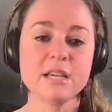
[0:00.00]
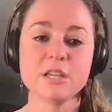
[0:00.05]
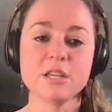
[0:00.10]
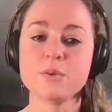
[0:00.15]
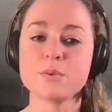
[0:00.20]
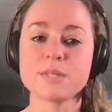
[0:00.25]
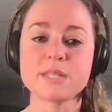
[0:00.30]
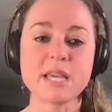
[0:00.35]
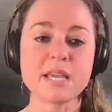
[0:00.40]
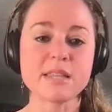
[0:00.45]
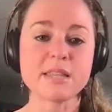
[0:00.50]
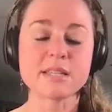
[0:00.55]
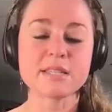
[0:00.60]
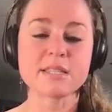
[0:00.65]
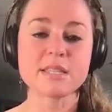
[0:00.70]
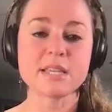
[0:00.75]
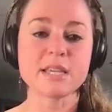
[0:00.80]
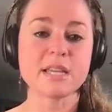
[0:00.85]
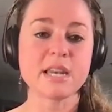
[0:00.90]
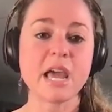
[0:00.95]
you say this
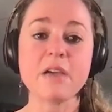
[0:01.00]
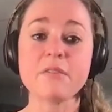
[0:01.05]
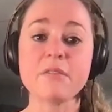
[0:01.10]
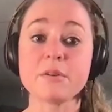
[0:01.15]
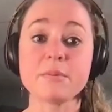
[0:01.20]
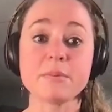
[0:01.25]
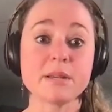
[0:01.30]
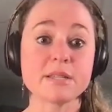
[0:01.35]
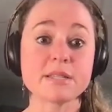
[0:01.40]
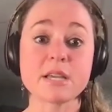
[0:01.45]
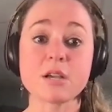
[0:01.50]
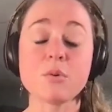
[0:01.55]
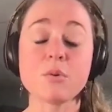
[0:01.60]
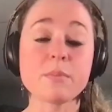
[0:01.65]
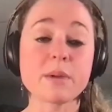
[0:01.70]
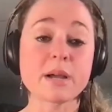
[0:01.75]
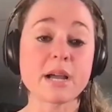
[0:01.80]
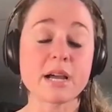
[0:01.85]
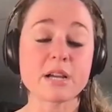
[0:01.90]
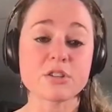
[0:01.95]
thing and everybody's like, oh
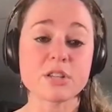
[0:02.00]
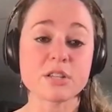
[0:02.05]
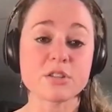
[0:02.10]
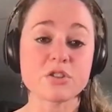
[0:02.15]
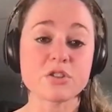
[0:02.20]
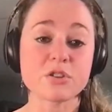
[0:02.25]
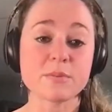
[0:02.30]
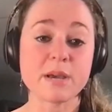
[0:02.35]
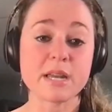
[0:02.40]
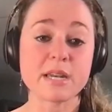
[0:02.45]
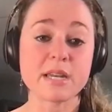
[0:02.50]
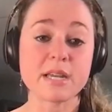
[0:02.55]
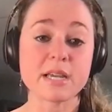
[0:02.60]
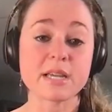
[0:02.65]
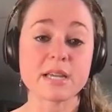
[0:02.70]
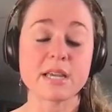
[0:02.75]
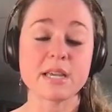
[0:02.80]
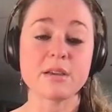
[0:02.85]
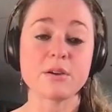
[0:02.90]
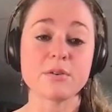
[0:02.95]
my gosh, that's
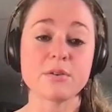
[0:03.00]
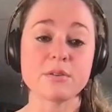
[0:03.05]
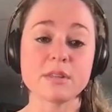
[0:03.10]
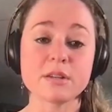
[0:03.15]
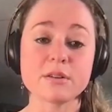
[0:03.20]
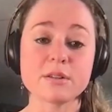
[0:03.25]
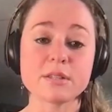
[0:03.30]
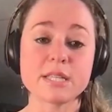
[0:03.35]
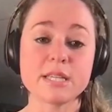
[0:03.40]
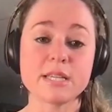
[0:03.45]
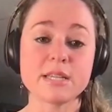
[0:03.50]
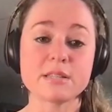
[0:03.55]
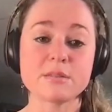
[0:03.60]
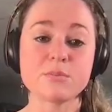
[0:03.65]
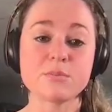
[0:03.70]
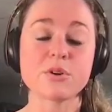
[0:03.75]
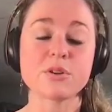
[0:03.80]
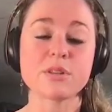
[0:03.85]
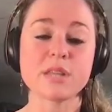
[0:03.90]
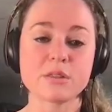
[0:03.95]
traumatic. Or little T is
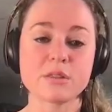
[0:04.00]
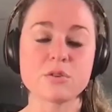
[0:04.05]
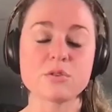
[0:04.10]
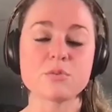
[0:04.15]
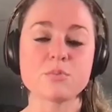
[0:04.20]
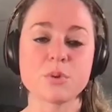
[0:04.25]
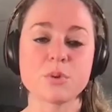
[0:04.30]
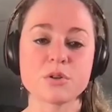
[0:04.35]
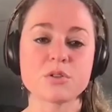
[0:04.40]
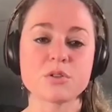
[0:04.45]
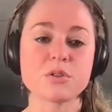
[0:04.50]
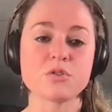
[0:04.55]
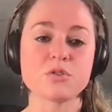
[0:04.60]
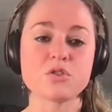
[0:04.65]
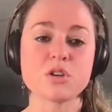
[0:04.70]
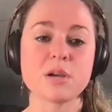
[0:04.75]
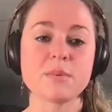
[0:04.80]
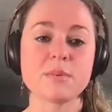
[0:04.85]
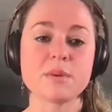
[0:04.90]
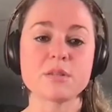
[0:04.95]
more like those personal
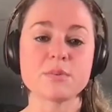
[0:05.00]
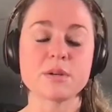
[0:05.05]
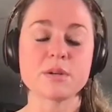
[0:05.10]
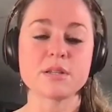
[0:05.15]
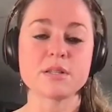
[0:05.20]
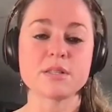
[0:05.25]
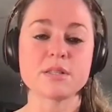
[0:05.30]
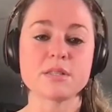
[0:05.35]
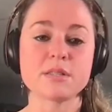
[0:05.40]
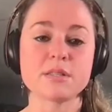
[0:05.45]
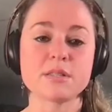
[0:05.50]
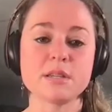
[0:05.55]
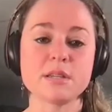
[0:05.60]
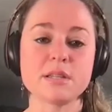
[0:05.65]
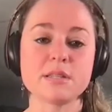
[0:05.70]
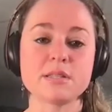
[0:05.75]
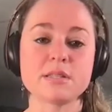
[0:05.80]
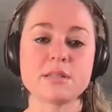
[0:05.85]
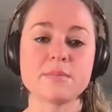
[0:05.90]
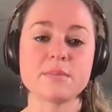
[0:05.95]
traumas where
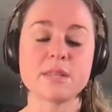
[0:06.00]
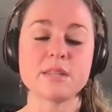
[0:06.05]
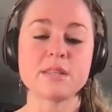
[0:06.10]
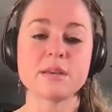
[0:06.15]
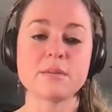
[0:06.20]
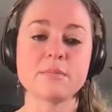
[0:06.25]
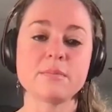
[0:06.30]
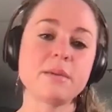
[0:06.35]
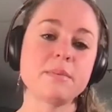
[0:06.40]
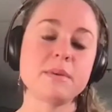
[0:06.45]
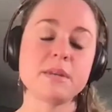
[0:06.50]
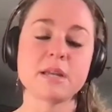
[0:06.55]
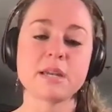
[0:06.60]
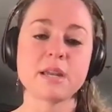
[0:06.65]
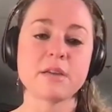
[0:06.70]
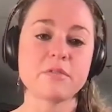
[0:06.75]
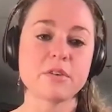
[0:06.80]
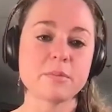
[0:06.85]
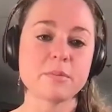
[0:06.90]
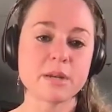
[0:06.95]
it's something that maybe
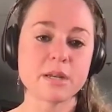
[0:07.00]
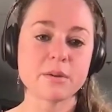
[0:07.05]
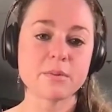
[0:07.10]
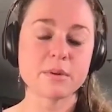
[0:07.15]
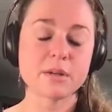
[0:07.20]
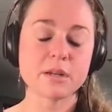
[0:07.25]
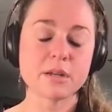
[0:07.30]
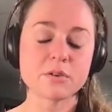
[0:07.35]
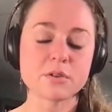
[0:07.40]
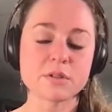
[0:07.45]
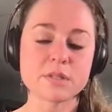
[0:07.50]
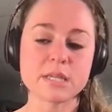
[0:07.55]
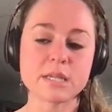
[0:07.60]
not everybody would understand.